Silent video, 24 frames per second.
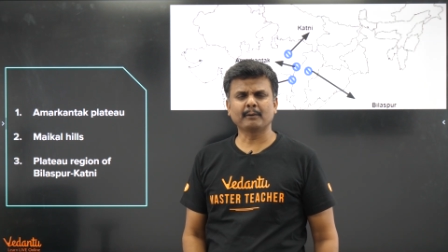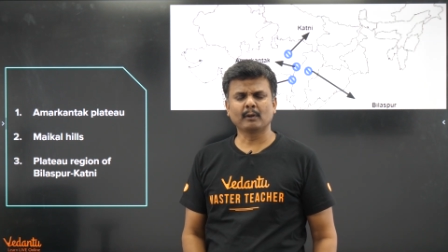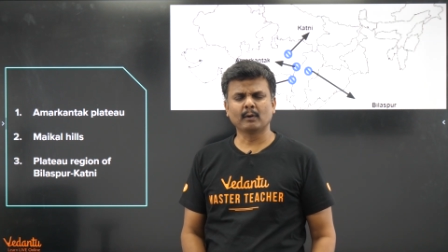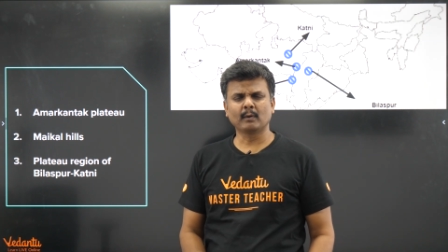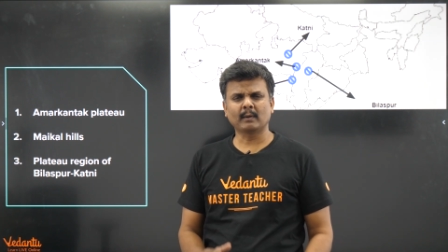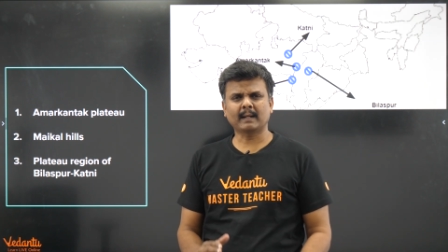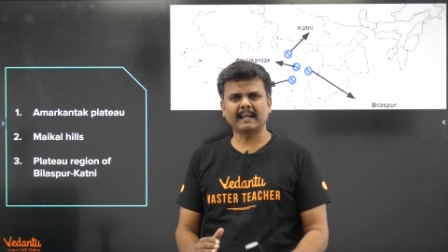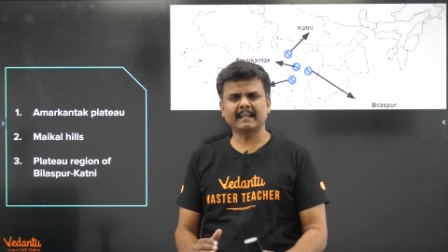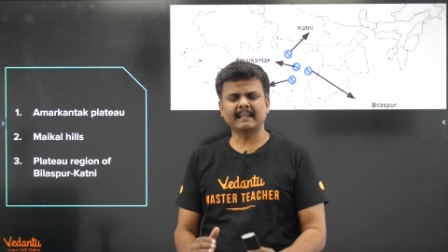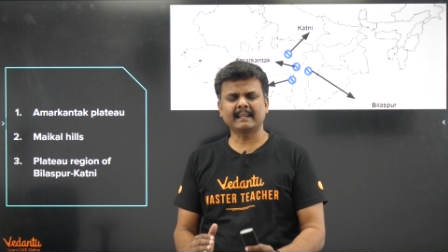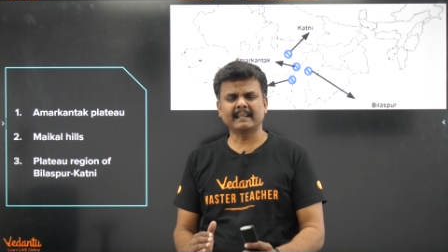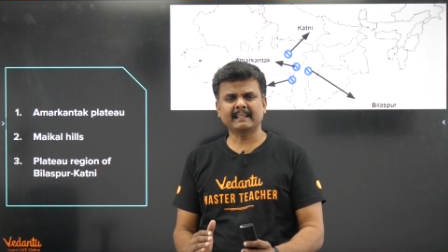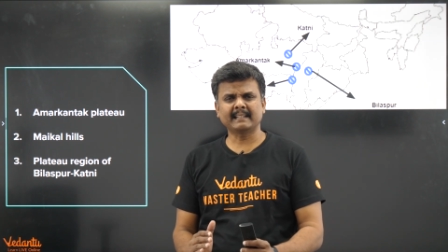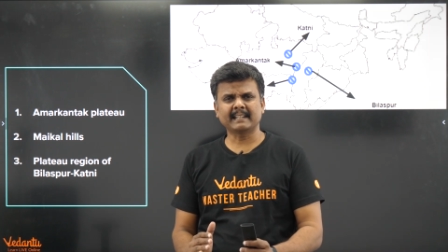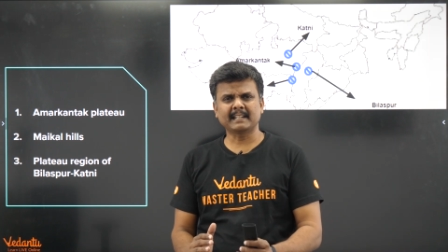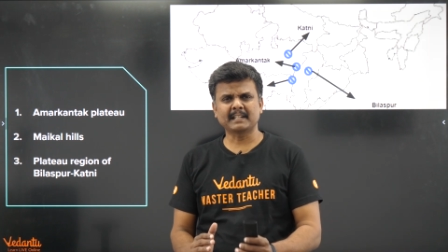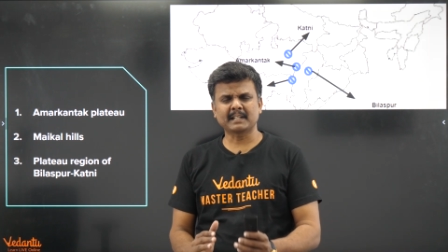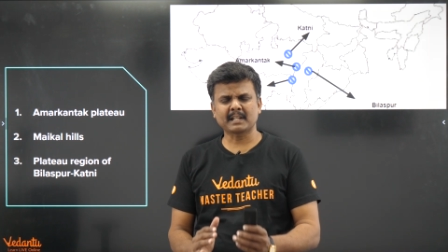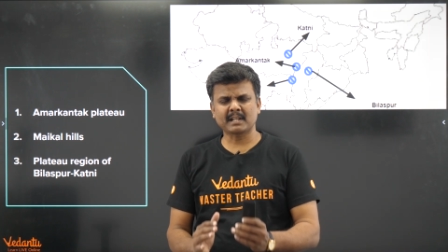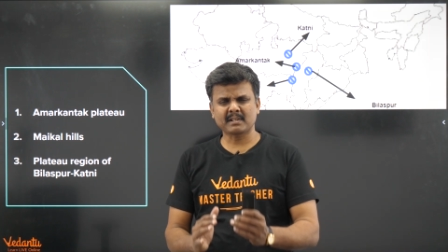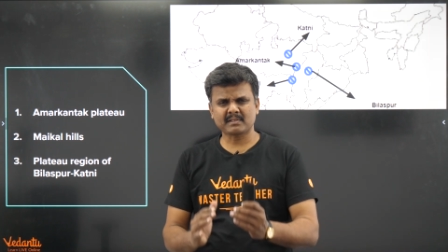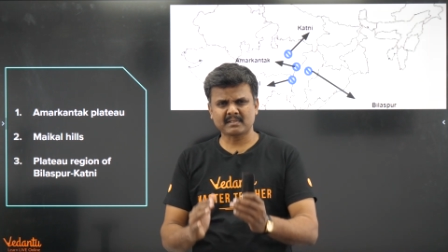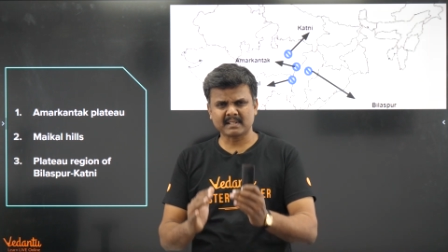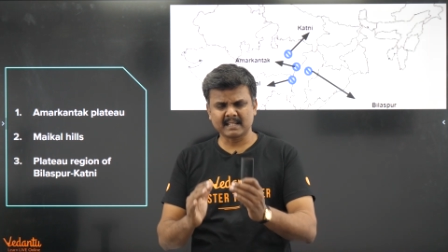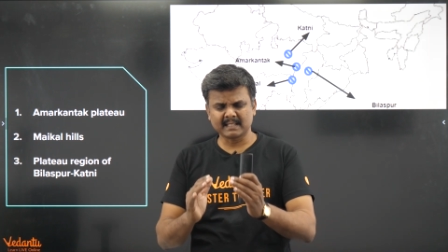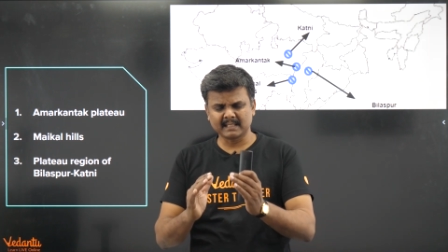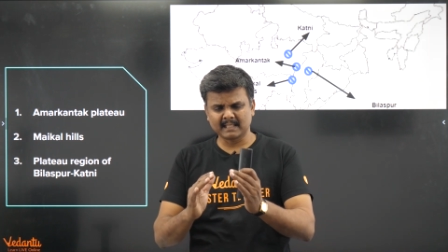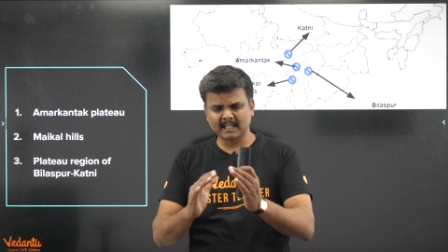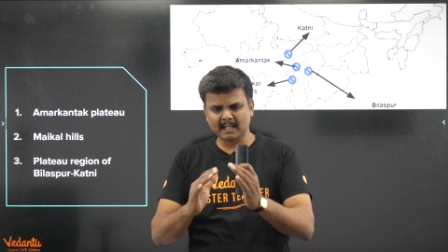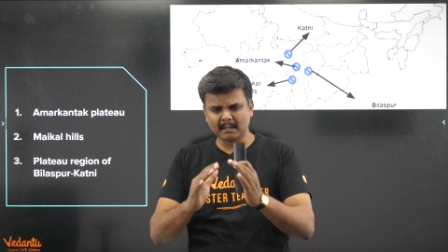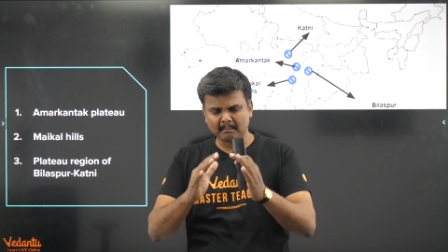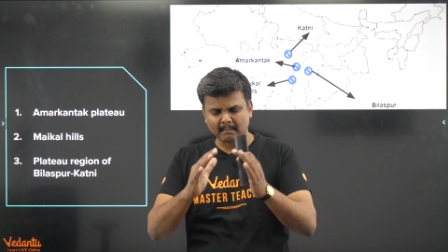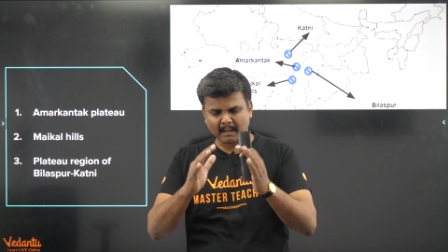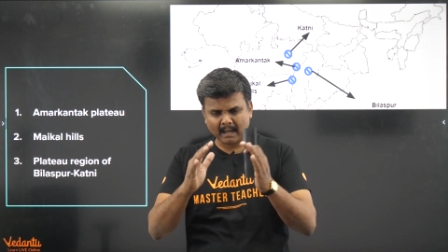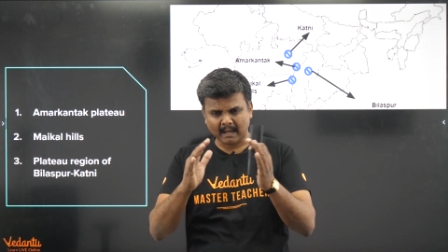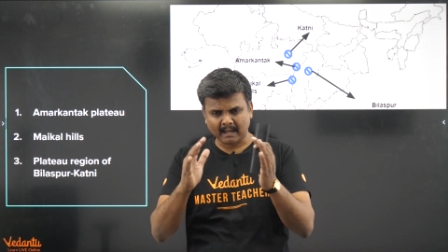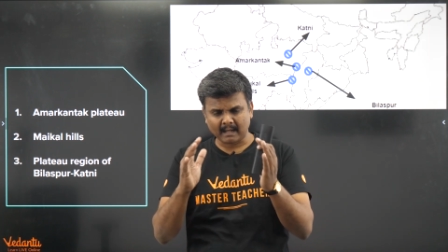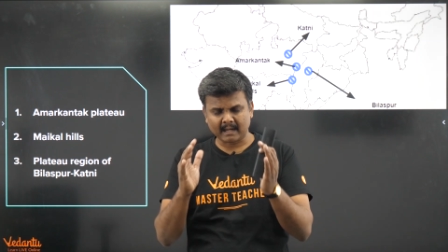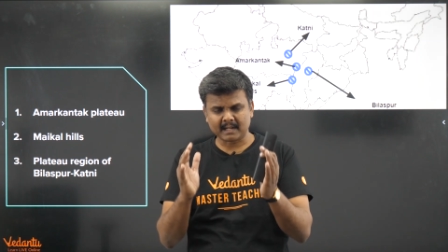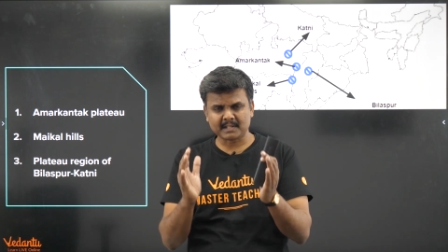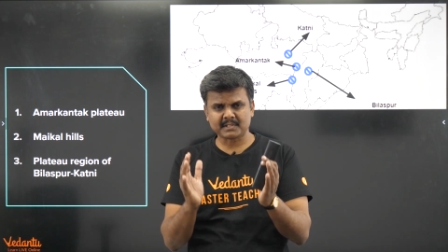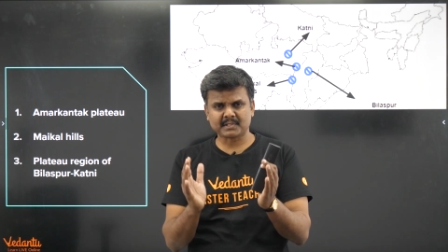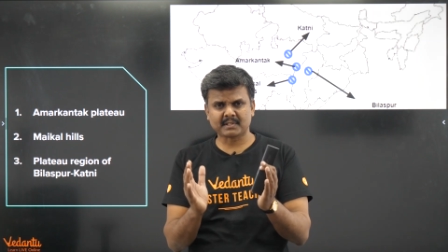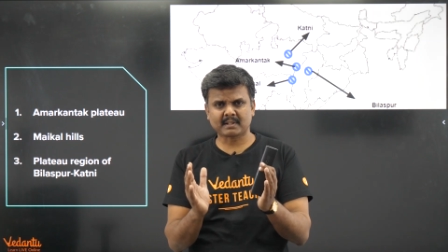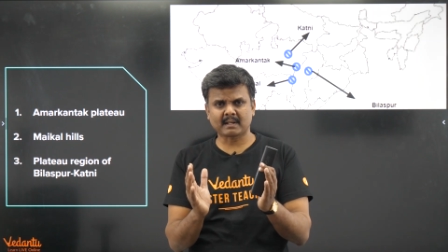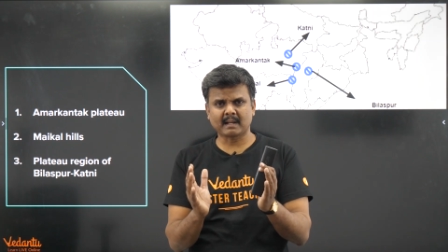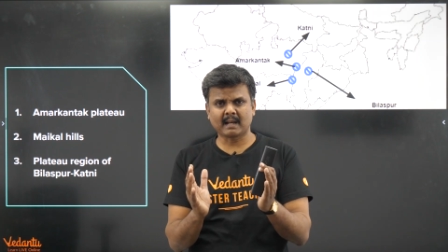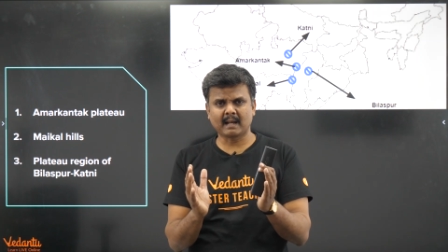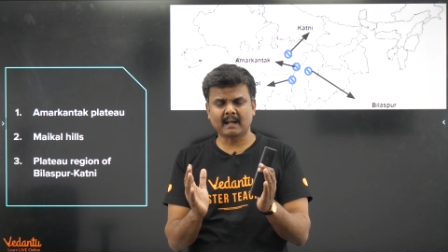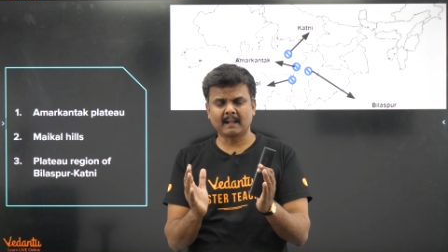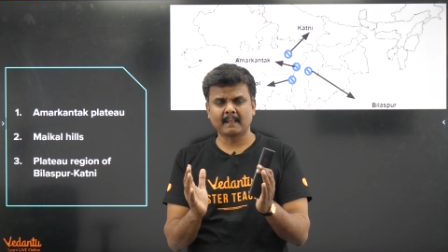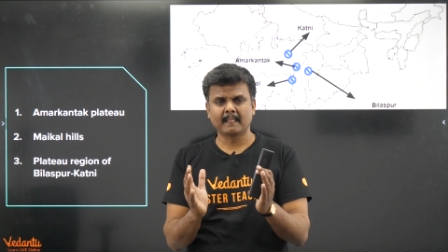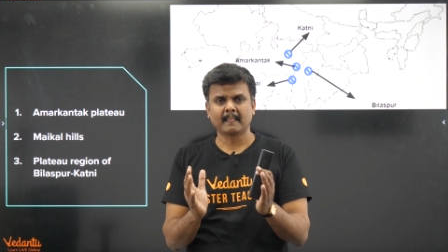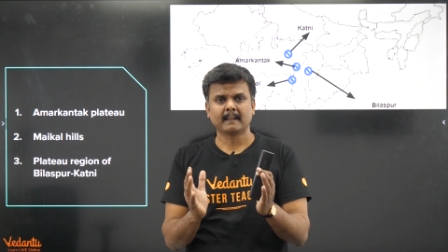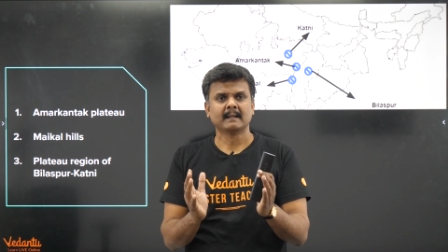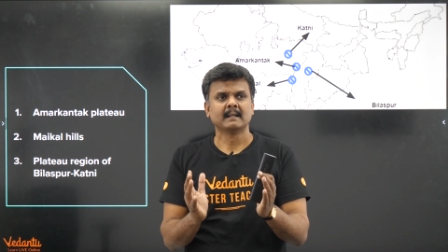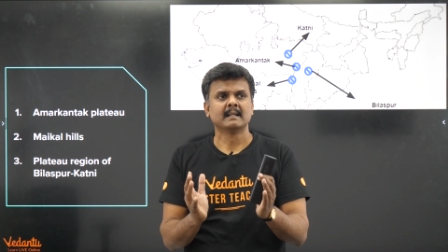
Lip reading: you look at it, it is in the Maharashtra,